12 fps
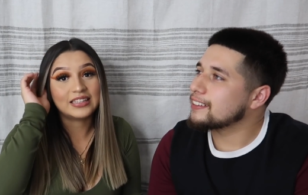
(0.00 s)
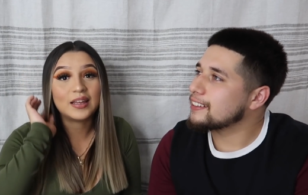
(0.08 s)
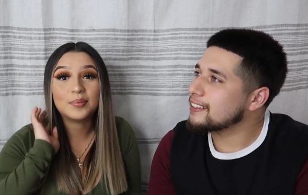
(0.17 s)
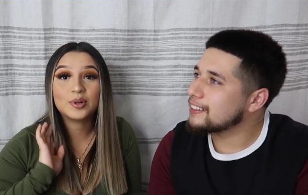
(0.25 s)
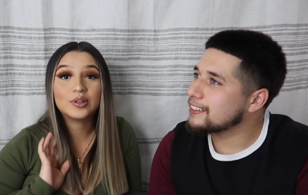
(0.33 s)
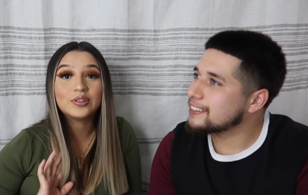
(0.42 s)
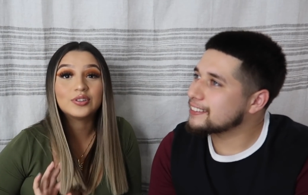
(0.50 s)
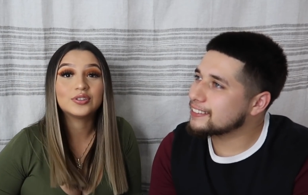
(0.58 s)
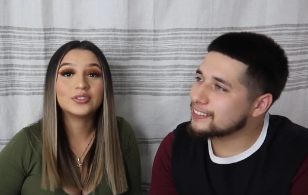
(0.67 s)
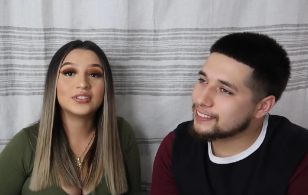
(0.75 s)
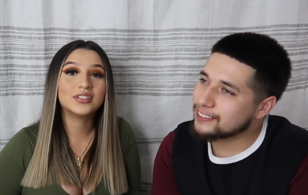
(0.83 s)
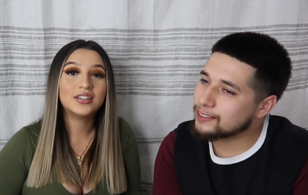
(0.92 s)

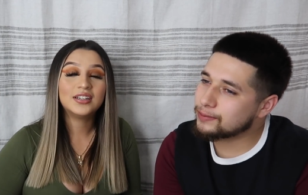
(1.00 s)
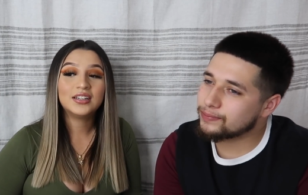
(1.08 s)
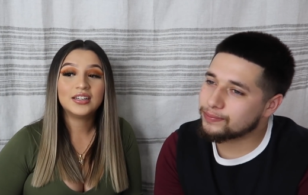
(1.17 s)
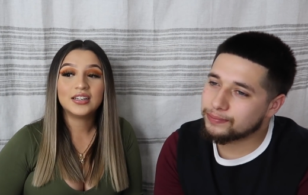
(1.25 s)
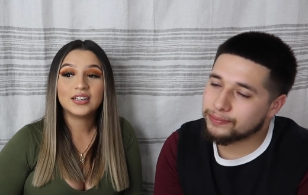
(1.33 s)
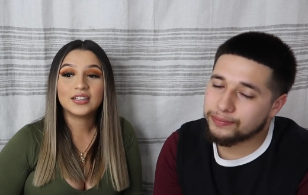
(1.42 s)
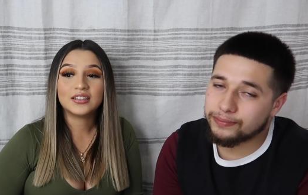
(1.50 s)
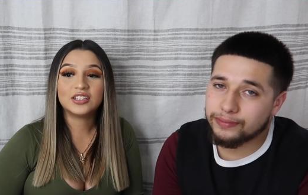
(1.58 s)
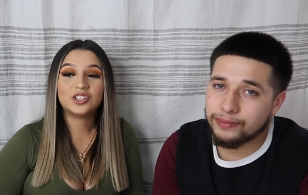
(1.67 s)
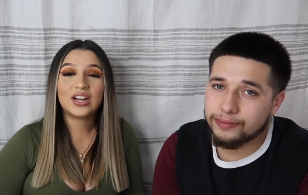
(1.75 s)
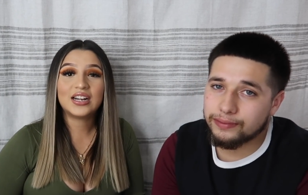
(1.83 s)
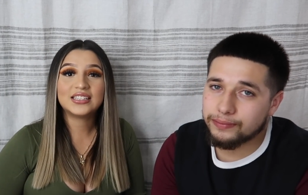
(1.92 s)
Speaker 1: Diapers.
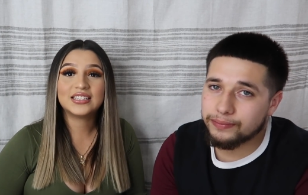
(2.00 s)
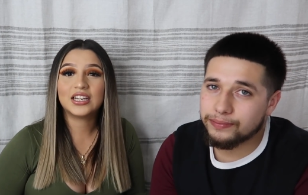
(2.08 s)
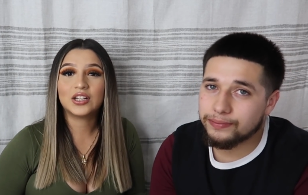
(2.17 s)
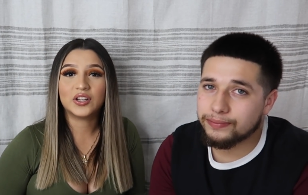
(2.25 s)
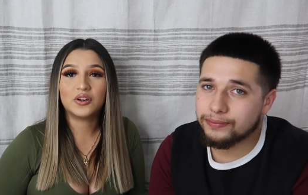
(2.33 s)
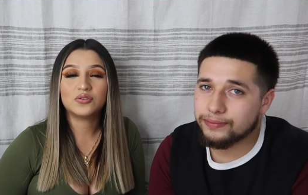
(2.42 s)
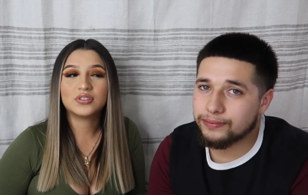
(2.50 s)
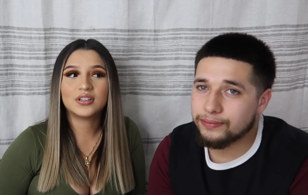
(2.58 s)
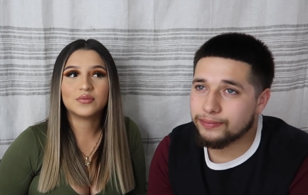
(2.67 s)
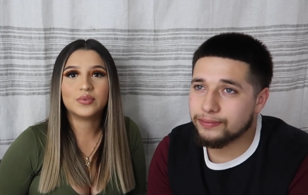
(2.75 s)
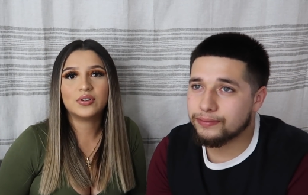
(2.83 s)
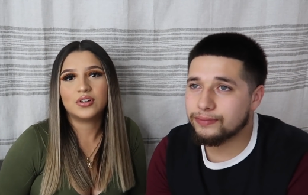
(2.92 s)
They try not to get clothes
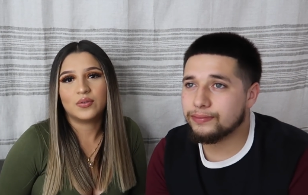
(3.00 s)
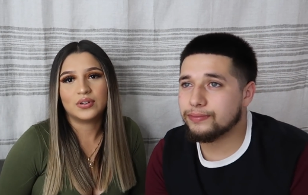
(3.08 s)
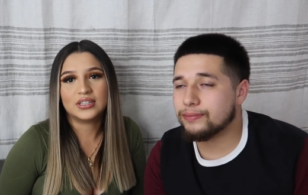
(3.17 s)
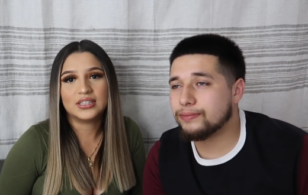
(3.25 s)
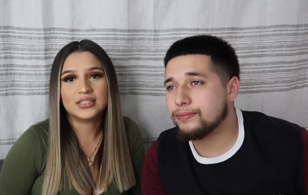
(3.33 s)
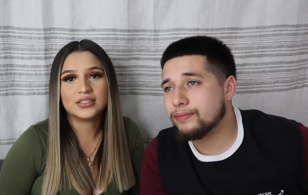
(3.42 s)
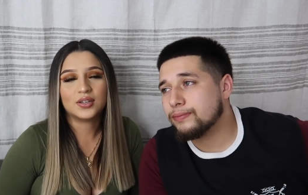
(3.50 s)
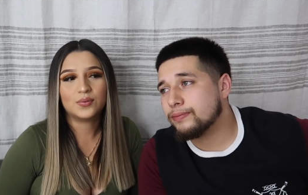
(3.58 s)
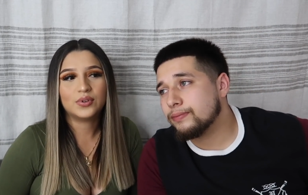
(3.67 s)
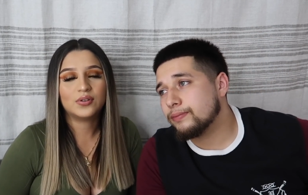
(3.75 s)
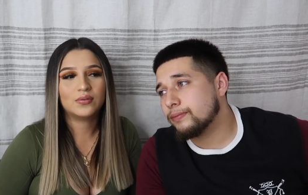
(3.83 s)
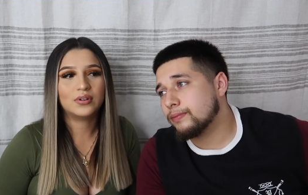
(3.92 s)
because we don't know what it is, so
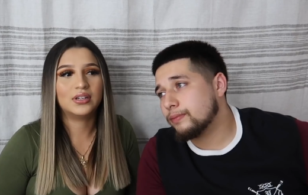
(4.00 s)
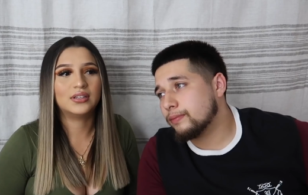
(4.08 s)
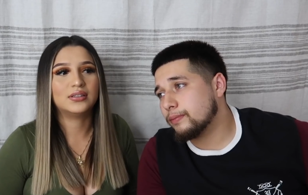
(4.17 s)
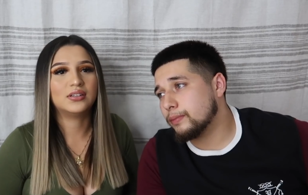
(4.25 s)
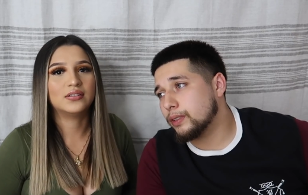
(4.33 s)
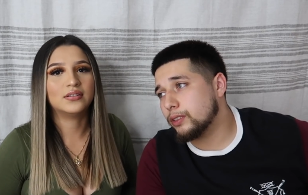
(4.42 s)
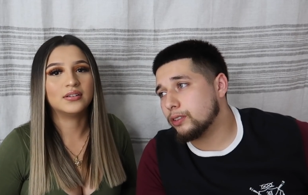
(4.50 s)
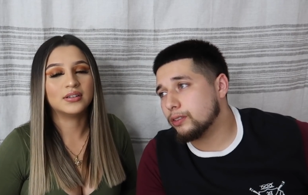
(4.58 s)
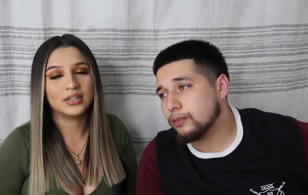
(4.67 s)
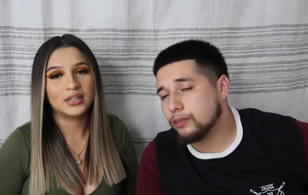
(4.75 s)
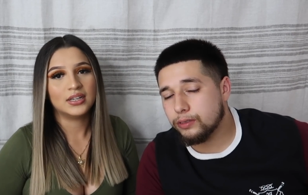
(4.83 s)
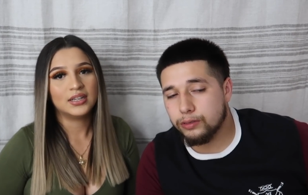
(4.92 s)
we don't want to, you know. But,
Speaker 2: you
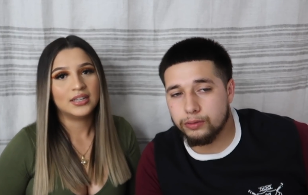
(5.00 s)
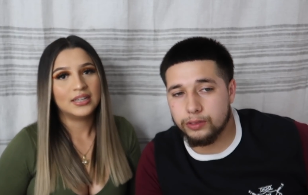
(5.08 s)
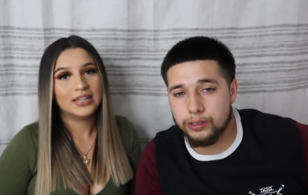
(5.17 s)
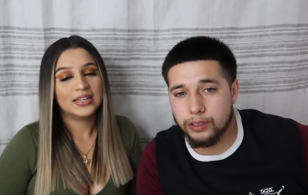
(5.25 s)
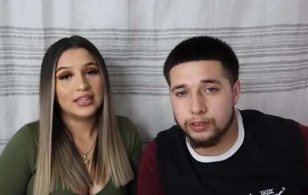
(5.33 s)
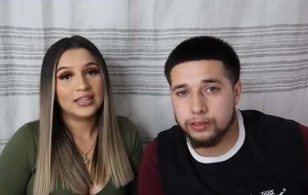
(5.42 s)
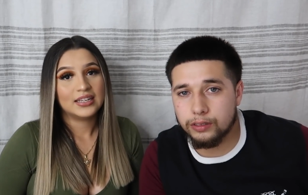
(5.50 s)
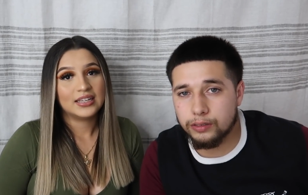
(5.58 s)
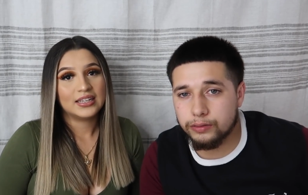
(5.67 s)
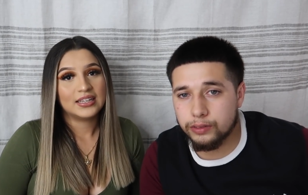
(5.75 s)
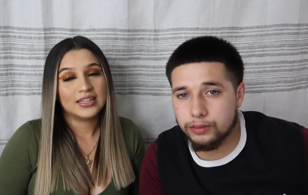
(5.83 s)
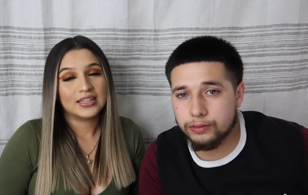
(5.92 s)
know, the unisex stuff,
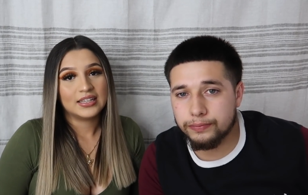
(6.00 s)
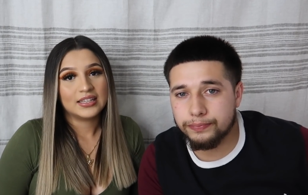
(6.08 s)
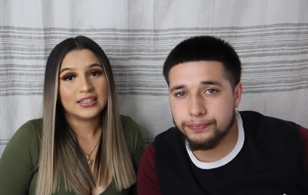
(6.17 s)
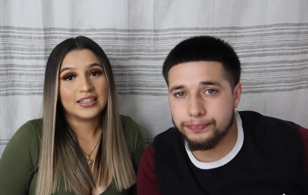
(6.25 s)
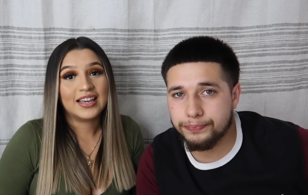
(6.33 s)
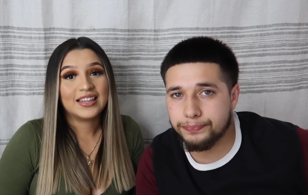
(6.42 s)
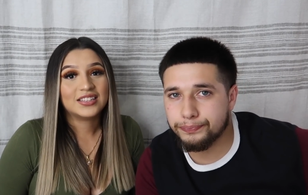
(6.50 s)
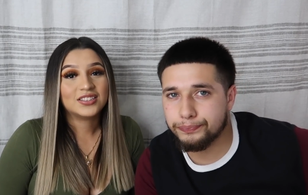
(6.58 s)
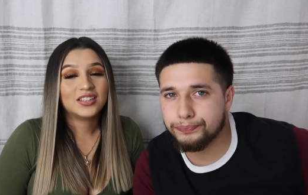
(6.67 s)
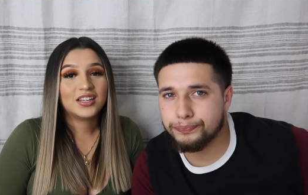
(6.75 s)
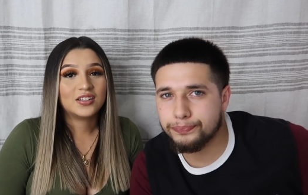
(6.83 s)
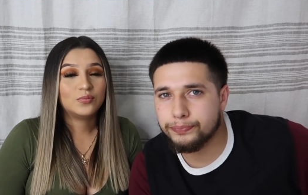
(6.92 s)
too.
Speaker 1: Yeah,
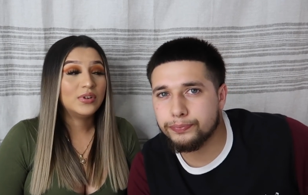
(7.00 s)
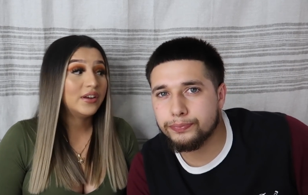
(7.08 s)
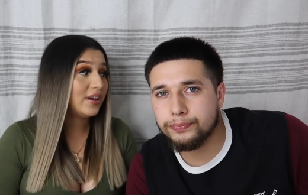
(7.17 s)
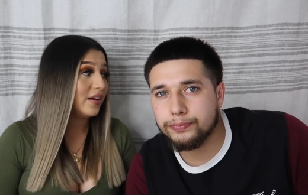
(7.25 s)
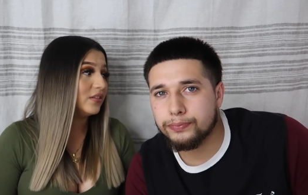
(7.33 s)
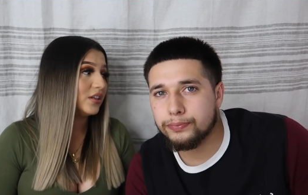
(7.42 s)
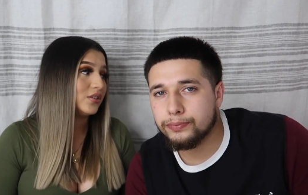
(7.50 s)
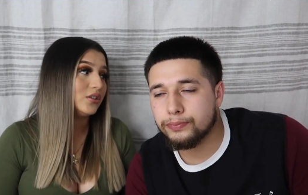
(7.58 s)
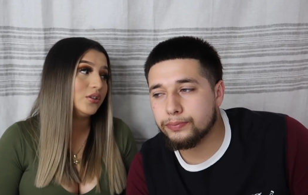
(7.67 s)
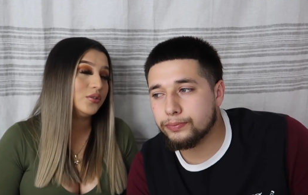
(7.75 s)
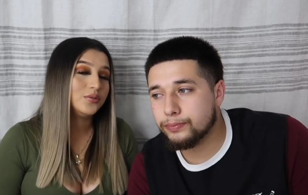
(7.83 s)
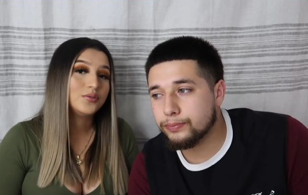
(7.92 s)
there's a lot of, we have to have a lot of
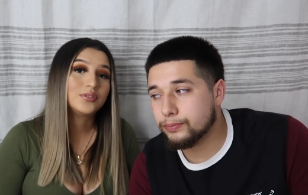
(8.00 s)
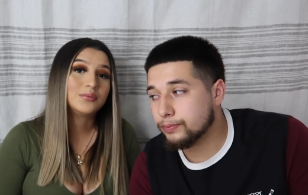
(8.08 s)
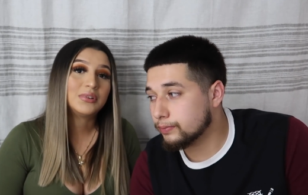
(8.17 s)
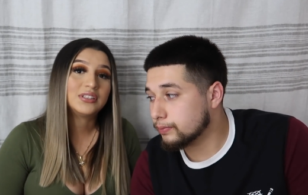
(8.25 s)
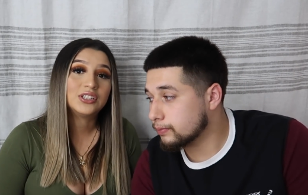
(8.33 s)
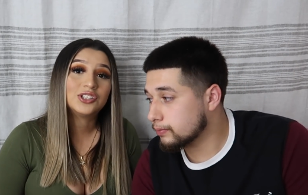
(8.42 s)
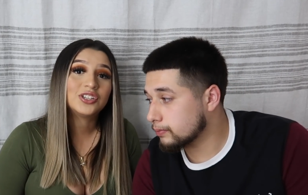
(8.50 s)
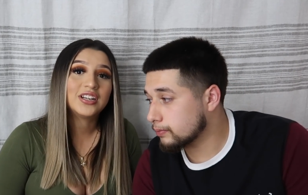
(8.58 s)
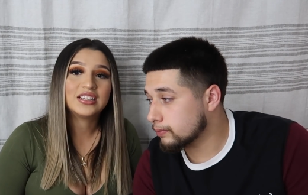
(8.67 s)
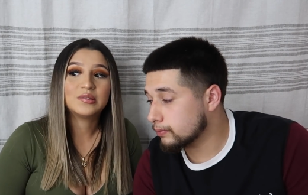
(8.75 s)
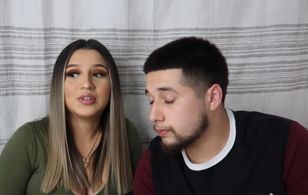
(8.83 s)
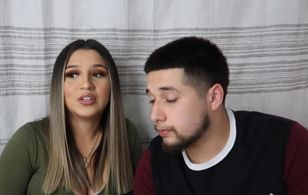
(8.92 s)
clothes. My sister
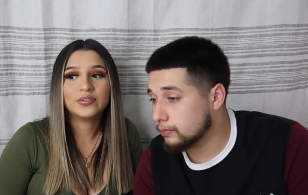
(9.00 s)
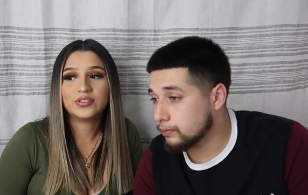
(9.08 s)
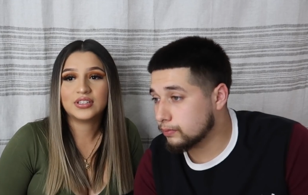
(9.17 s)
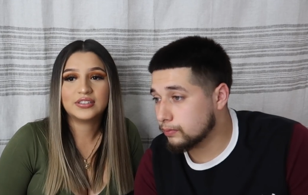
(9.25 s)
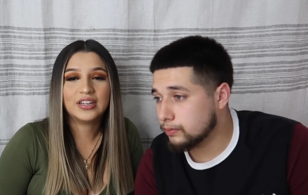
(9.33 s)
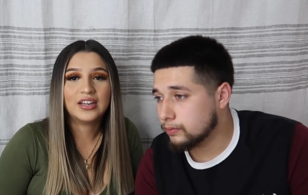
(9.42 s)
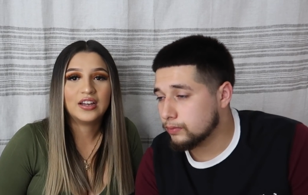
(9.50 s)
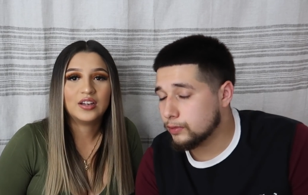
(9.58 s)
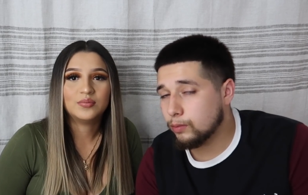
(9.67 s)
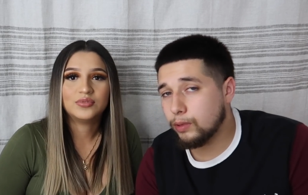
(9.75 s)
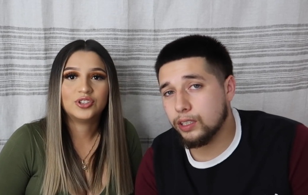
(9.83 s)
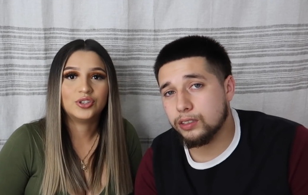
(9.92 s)
gets me clothes all the
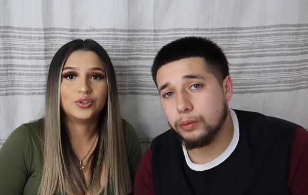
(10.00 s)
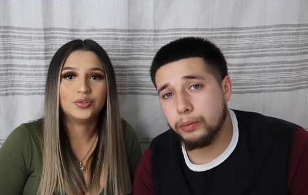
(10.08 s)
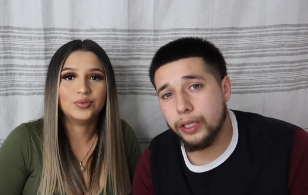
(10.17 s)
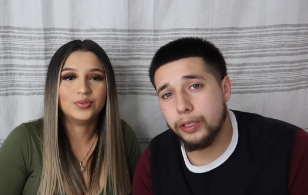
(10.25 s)
time. We got shoes. some